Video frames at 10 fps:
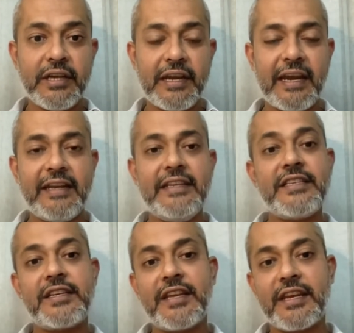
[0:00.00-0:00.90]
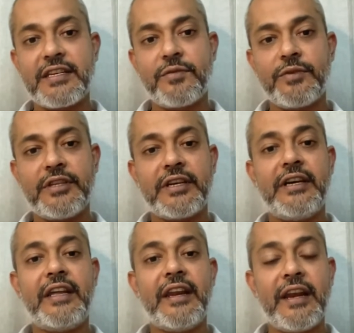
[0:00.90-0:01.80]
and his connection with the
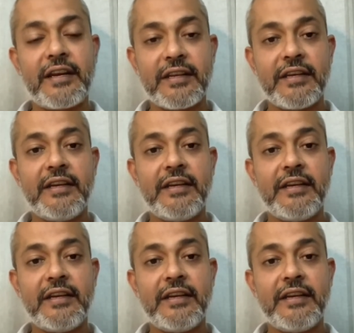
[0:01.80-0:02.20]
great,